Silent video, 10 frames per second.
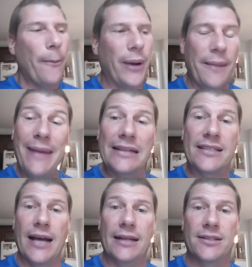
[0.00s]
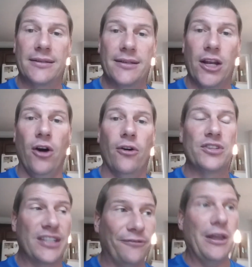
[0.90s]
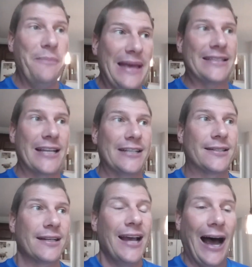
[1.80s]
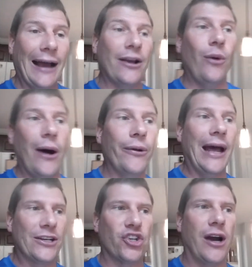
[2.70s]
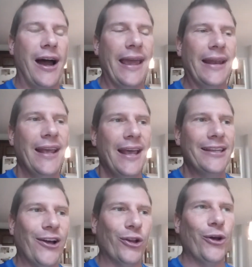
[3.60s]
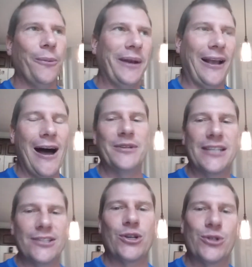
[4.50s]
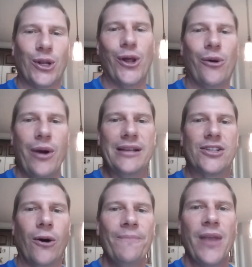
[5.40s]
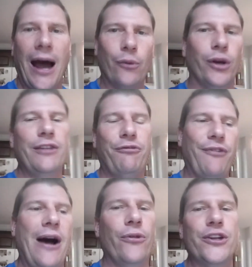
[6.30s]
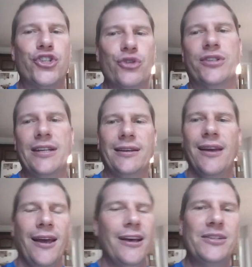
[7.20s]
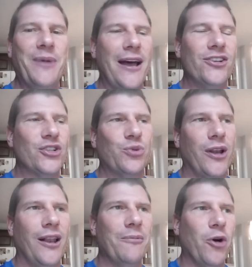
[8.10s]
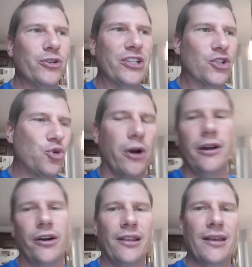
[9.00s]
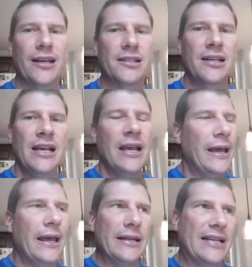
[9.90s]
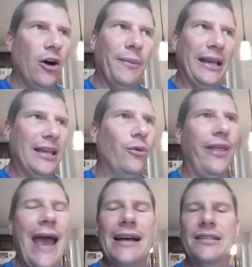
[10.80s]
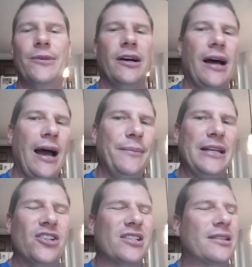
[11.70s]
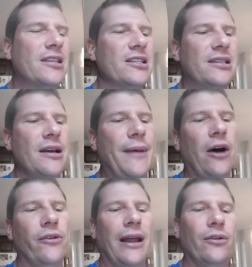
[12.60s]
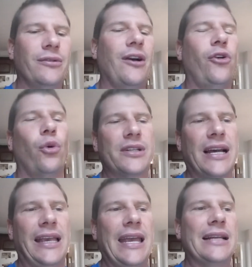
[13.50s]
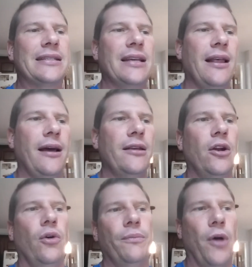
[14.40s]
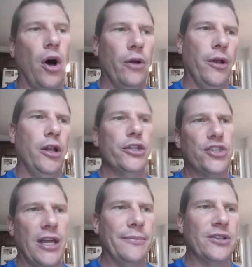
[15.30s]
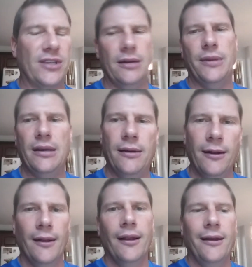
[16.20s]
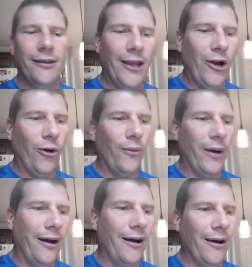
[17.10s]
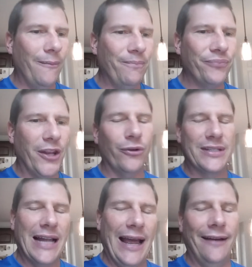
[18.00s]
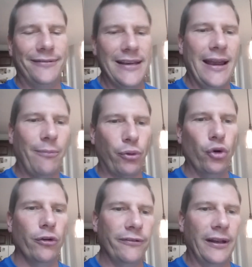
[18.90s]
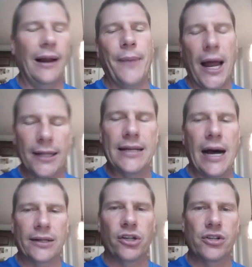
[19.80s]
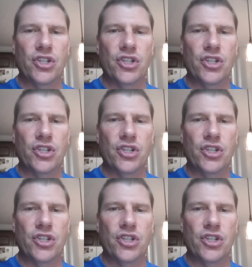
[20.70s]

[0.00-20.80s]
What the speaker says: But it made sense, you know, stuff that makes sense. I go out and I try, and you know, a little bit of common sense goes a long way. So I really found that juicing has been just one of the most extraordinary things. It's helped my kid with asthma. I mean, just the amount. Now, of course, I can't say that, you know, none of these statements can be, you know, it's not FDA approved, and I'm not a doctor.